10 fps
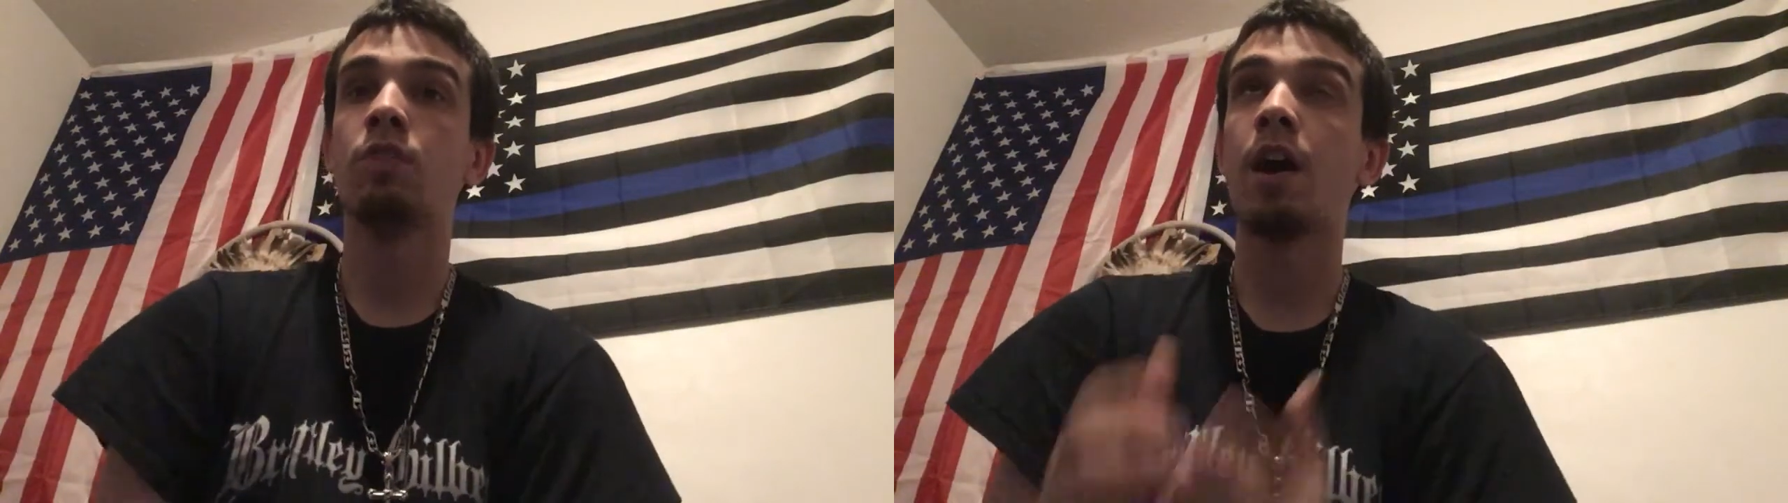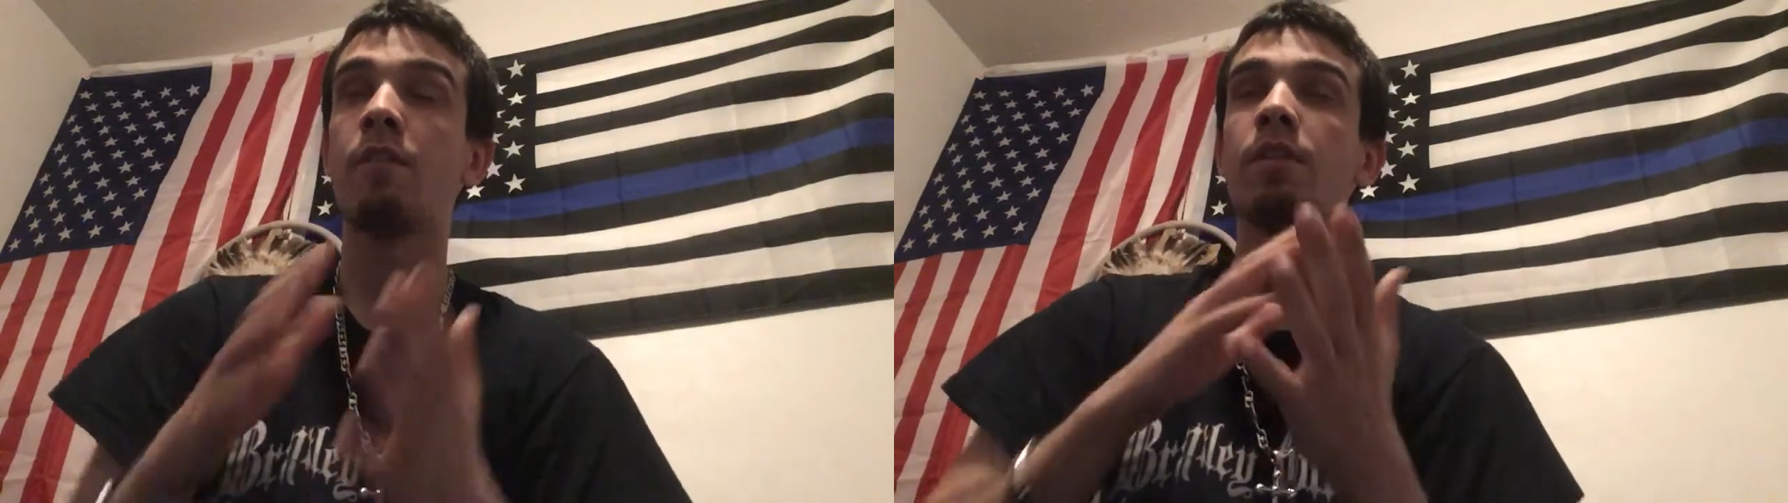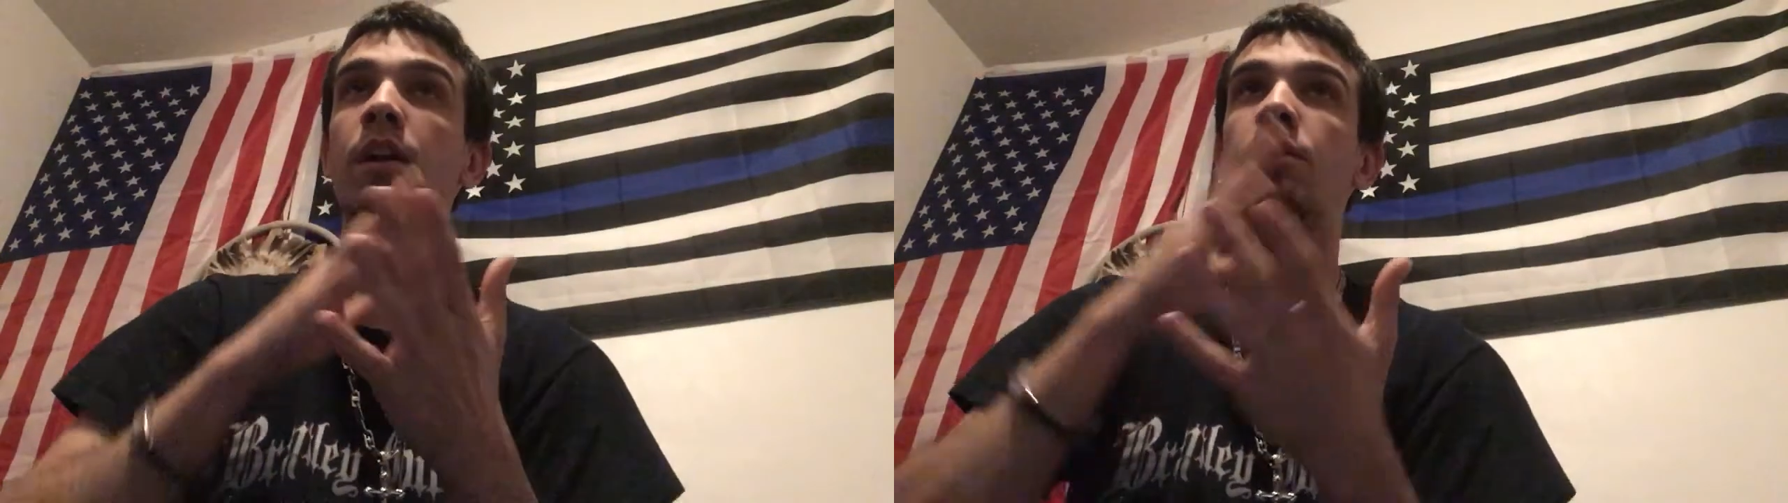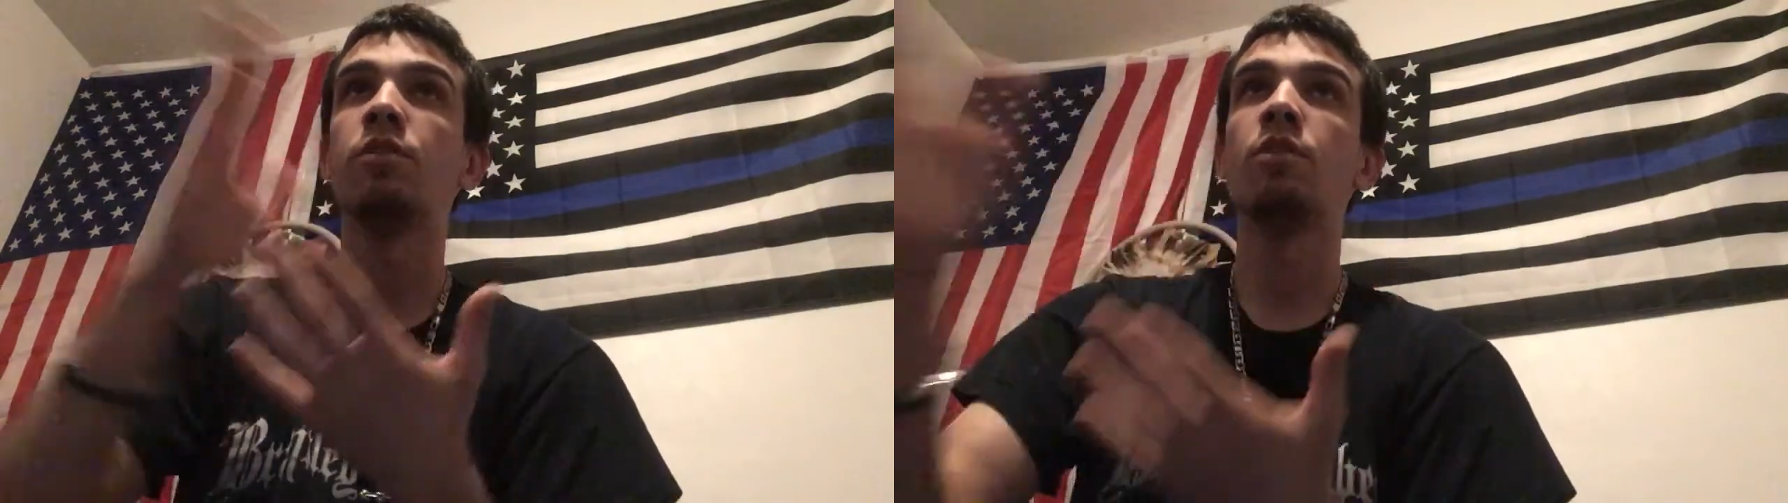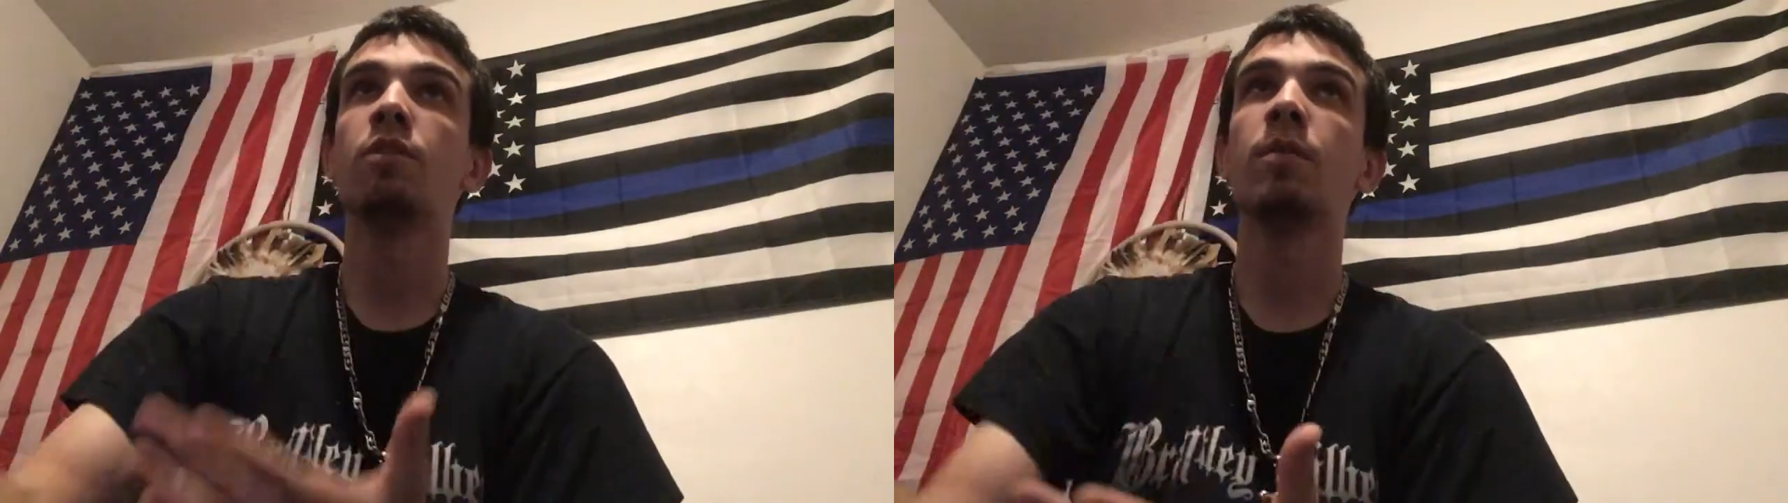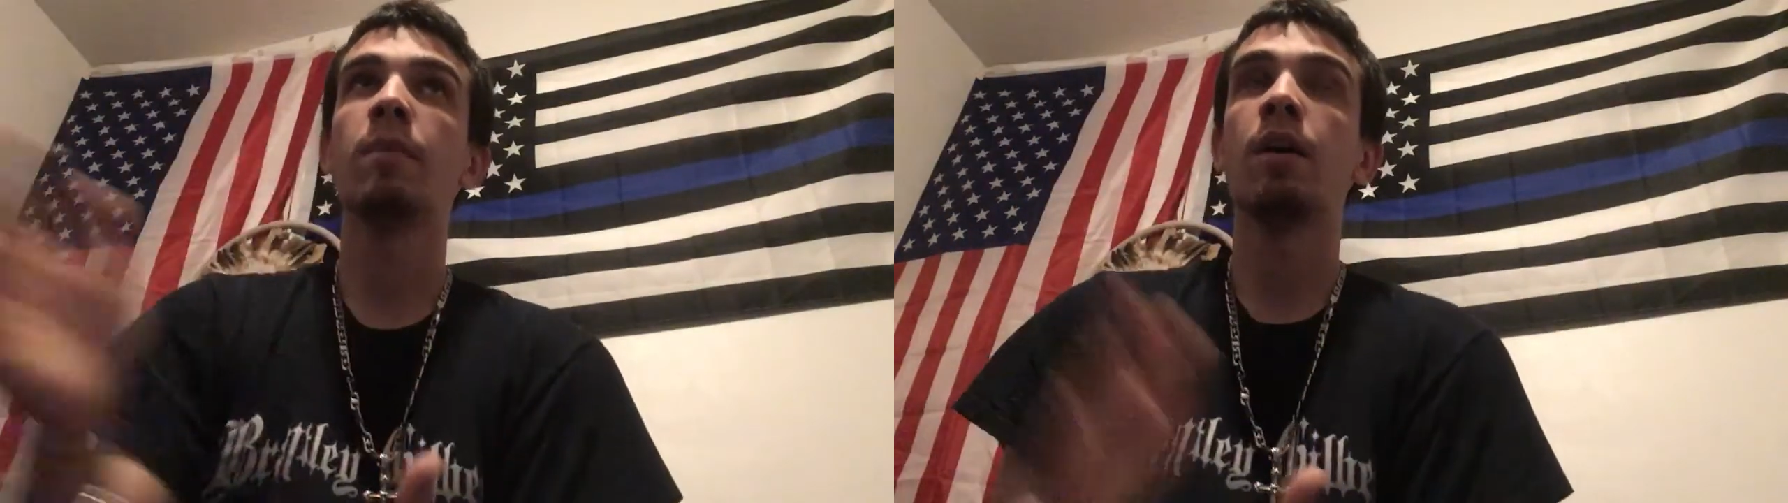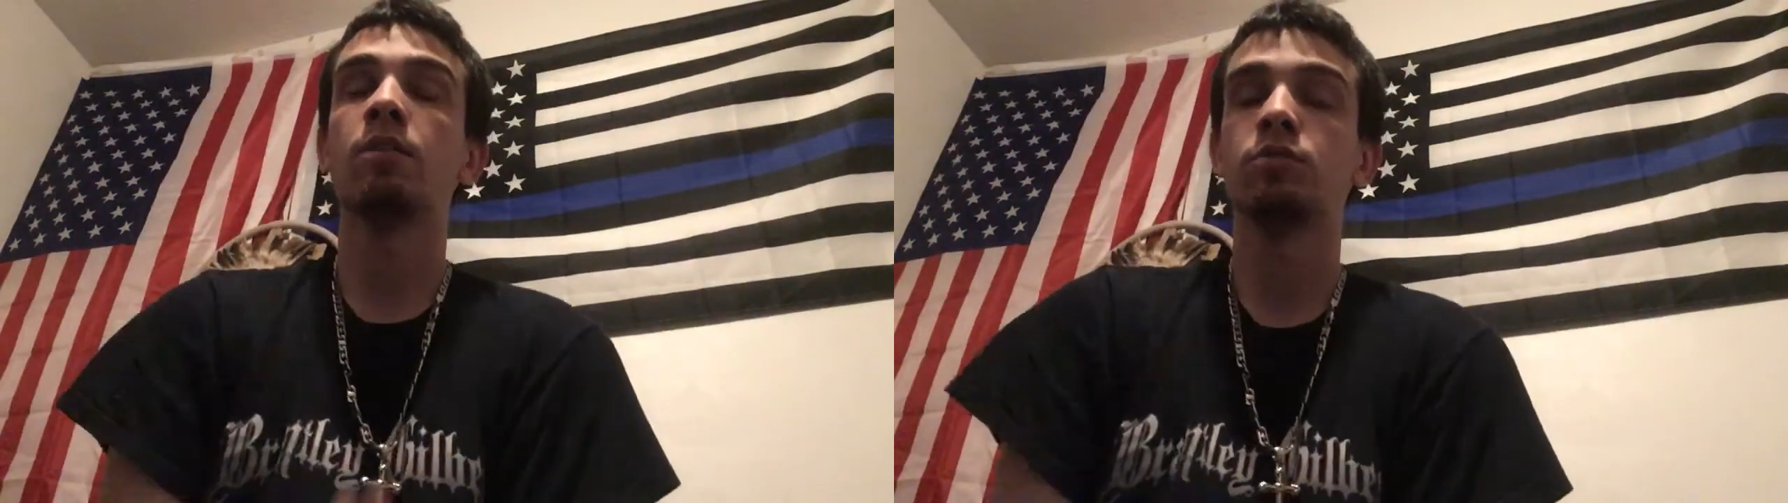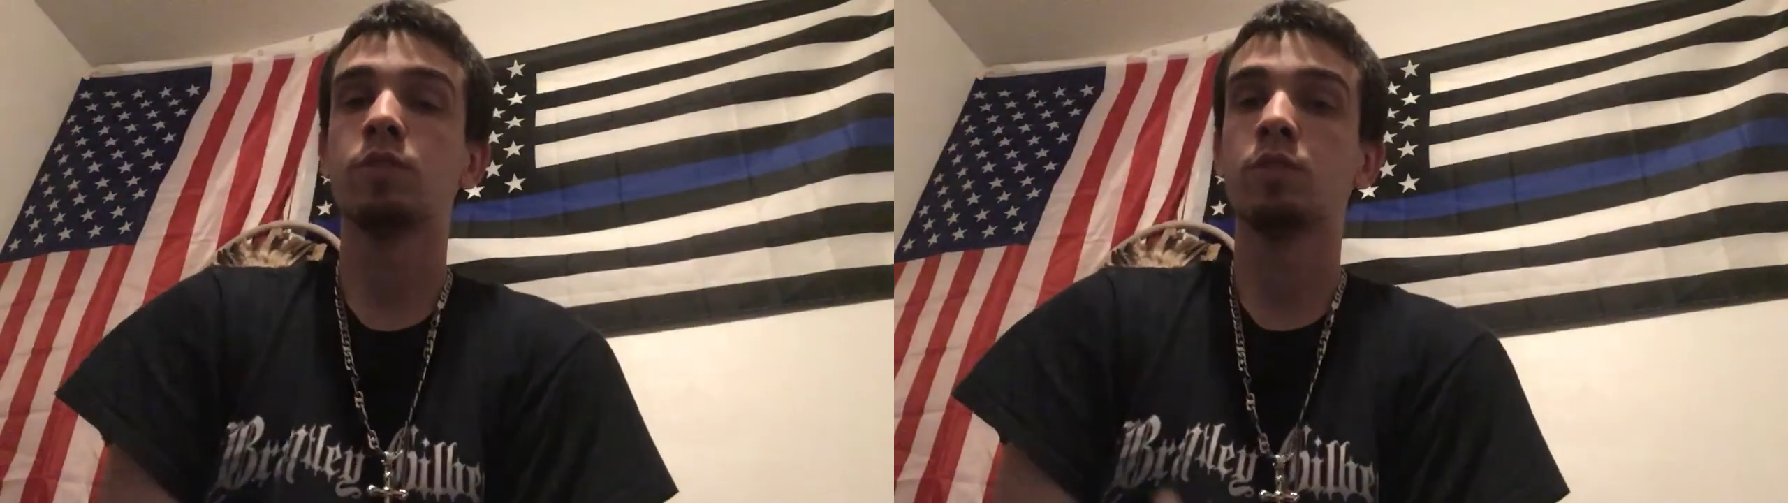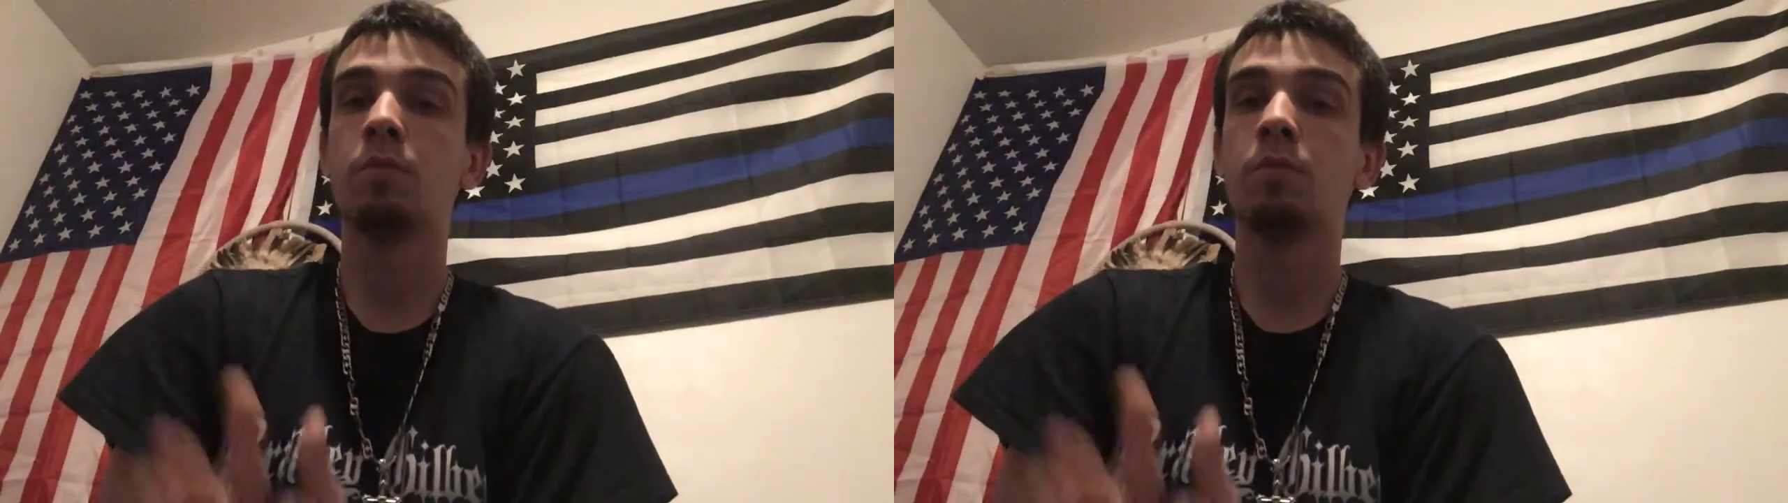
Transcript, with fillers: driving and you don't need to be out in the streets.